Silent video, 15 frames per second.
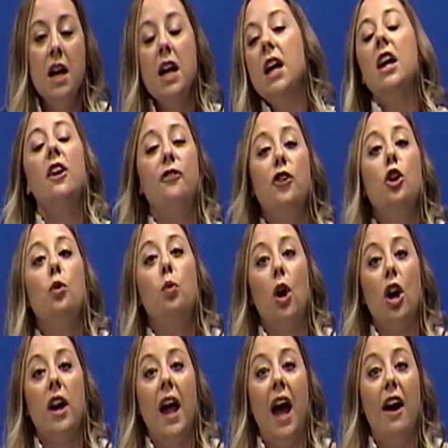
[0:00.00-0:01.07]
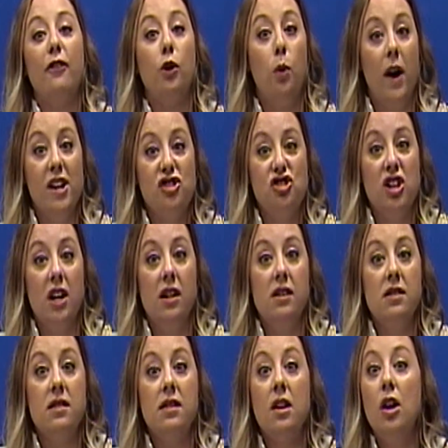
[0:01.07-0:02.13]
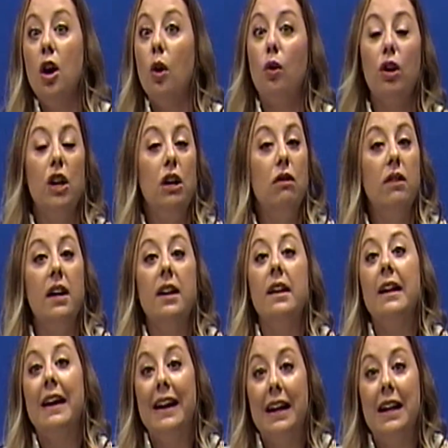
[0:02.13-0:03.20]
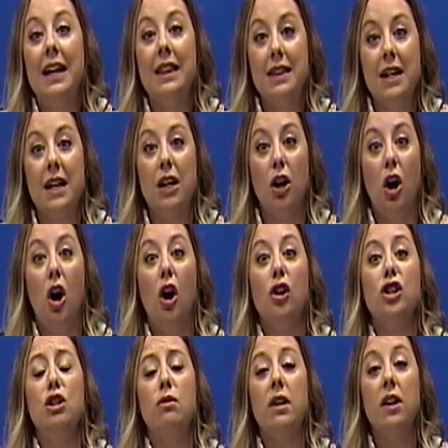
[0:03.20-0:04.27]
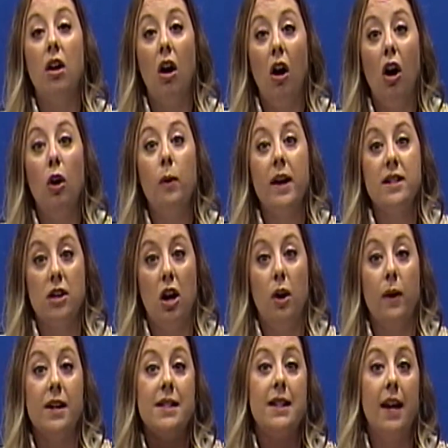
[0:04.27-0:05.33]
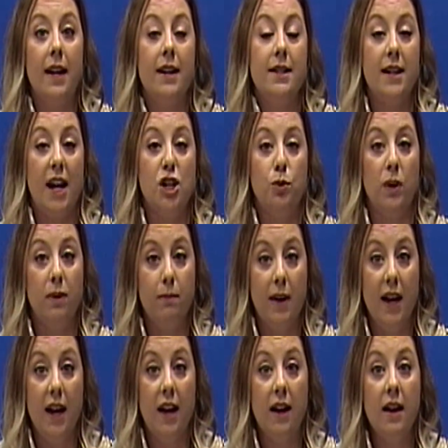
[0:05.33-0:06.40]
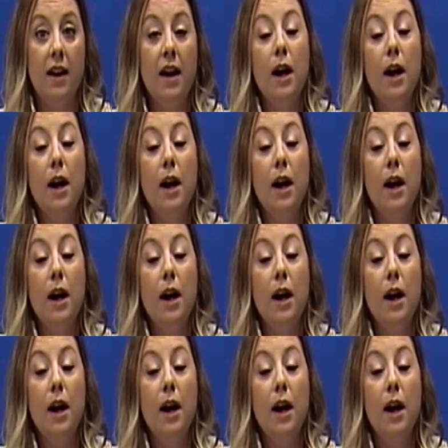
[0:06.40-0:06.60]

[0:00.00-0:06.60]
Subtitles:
If you were to have questions or you needed anything at all, you can always get in touch with me.